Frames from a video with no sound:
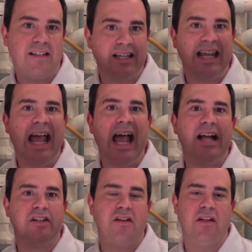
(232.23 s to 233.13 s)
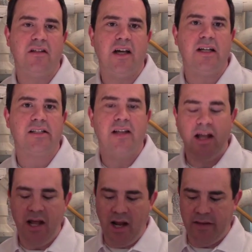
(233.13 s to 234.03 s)
catch the dust
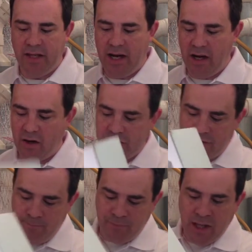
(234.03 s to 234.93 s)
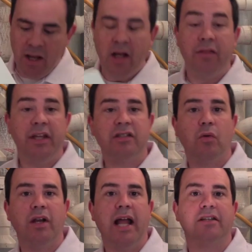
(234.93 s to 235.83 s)
and the hairs. This
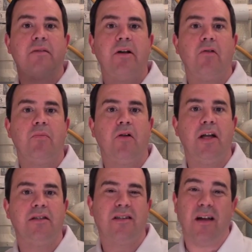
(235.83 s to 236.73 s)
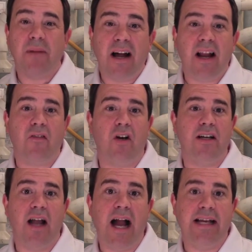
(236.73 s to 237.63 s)
one has to be replaced about every
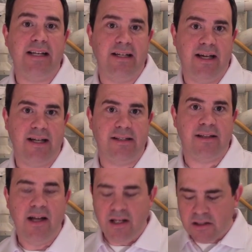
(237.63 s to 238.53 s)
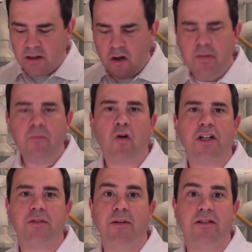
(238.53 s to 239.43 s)
90 days. It's a little bit more
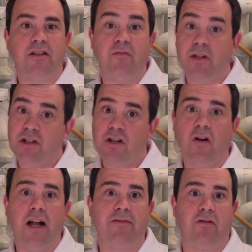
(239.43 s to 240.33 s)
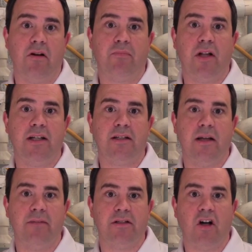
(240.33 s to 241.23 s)
expensive, but you have to replace
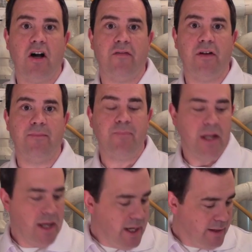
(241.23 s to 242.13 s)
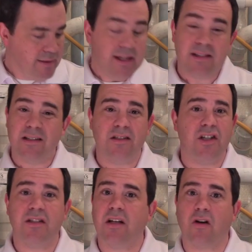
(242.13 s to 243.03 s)
them as often. This is
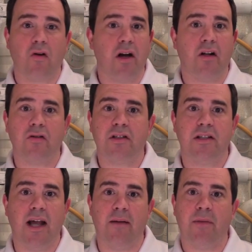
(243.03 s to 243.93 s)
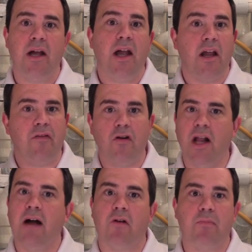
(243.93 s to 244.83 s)
just a critical step. If you're
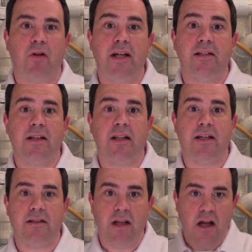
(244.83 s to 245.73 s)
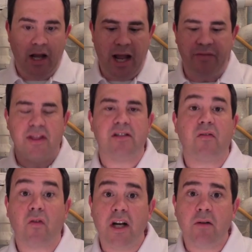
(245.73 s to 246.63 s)
not replacing these at this
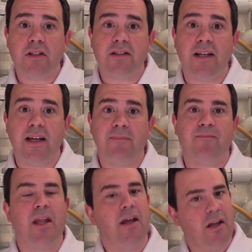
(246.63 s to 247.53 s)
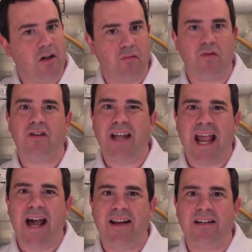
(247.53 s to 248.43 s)
frequency, you're really
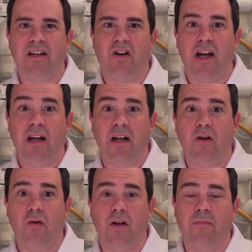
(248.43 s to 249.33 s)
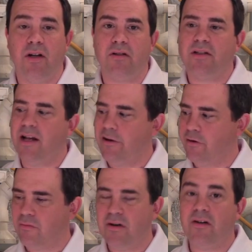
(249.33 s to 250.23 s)
adding to your heating and cooling bills, and you're
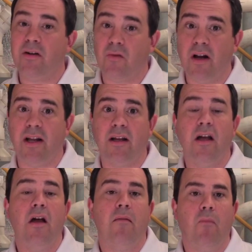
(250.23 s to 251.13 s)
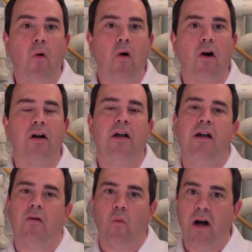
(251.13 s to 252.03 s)
really running more
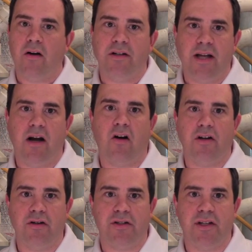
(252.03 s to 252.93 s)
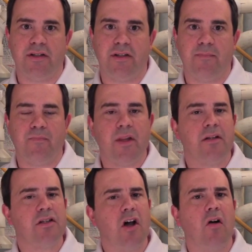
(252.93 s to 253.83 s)
wear and tear on your system.
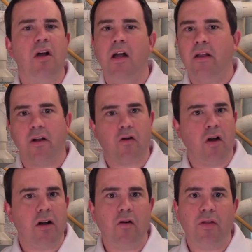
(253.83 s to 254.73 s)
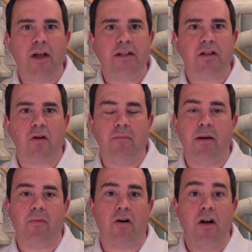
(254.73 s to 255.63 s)
So the critical things to
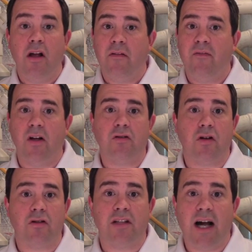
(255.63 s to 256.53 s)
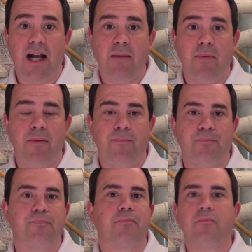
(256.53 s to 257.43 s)
remember: filter type,
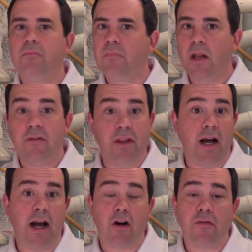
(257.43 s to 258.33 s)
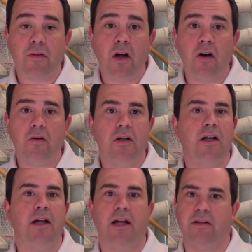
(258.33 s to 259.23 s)
the airflow,
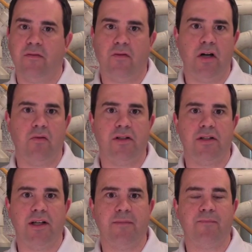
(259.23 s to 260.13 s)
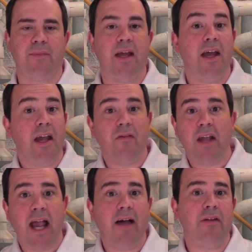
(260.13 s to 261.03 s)
and the frequency. If you
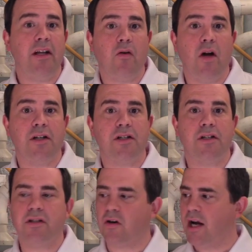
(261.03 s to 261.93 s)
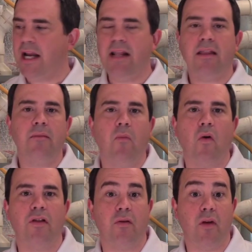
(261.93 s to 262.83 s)
have any questions or anything
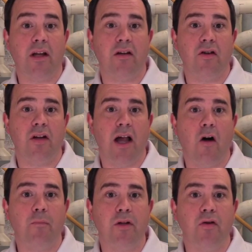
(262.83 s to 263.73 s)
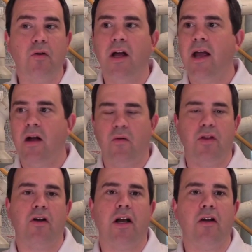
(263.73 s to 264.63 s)
more that we can do to help you with
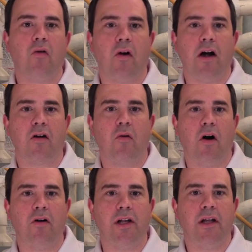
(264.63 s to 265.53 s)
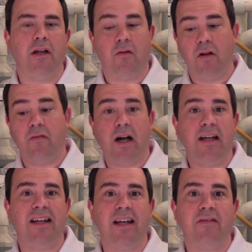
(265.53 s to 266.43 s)
your indoor air quality, we invite
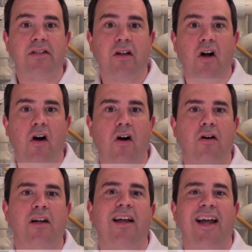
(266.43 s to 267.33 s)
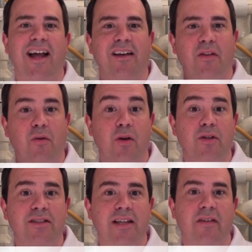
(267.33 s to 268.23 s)
you to give us a call at
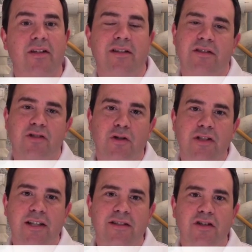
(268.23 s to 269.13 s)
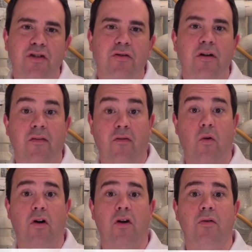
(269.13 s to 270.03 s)

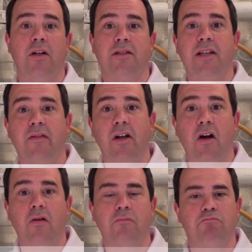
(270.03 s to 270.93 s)
317-262-4070,